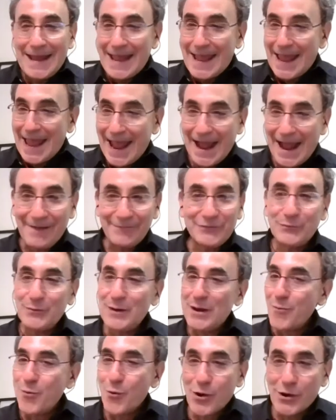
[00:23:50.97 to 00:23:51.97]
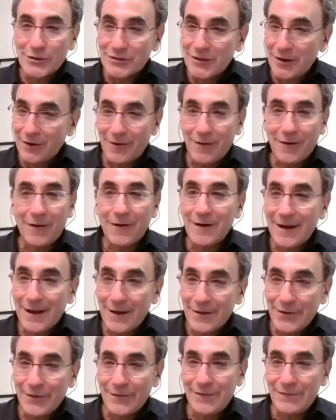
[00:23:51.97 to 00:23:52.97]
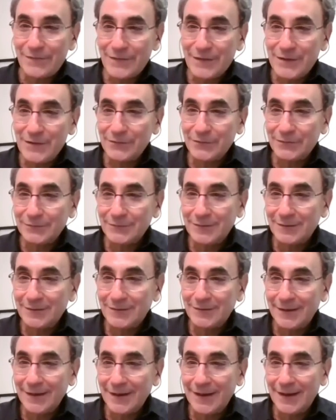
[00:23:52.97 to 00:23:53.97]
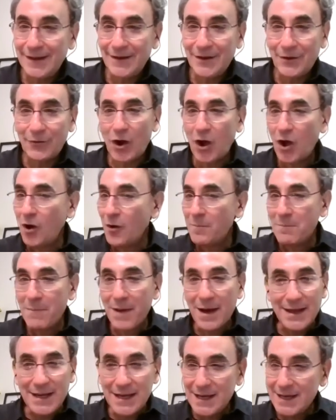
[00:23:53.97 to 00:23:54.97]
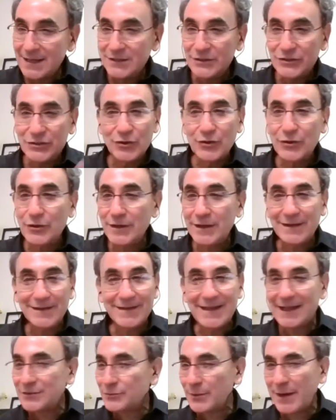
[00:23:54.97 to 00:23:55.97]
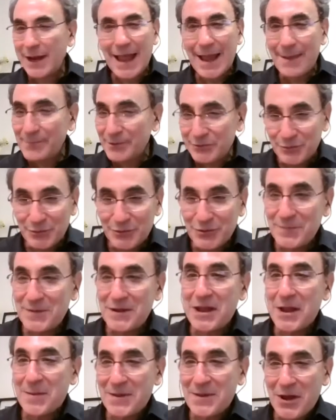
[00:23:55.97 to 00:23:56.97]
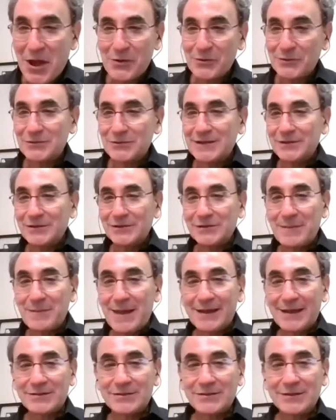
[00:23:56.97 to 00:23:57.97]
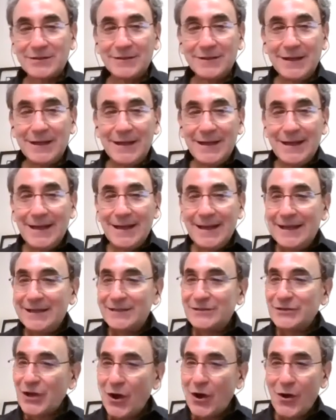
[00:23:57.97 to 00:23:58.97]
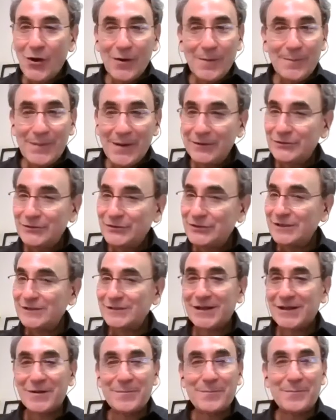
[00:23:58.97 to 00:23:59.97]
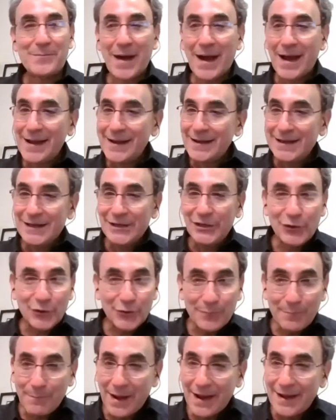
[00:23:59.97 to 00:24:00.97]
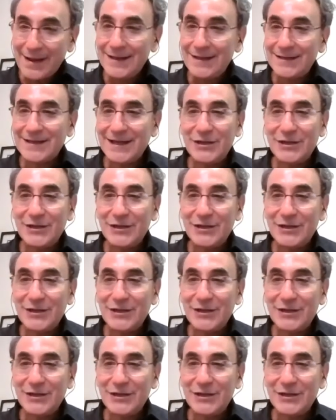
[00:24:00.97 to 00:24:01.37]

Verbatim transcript: after we worked our heart out on the field, and are all muddy and dirty, and that's what happens when you become an auto sales master. It's all about just combining your might and